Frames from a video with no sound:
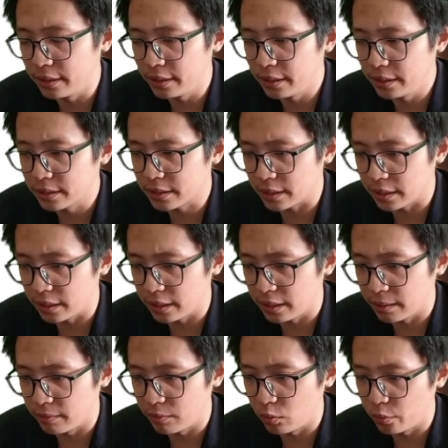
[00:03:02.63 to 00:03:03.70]
this
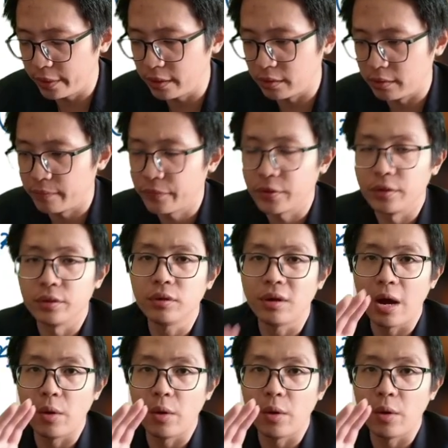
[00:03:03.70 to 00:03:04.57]
wheel? You know,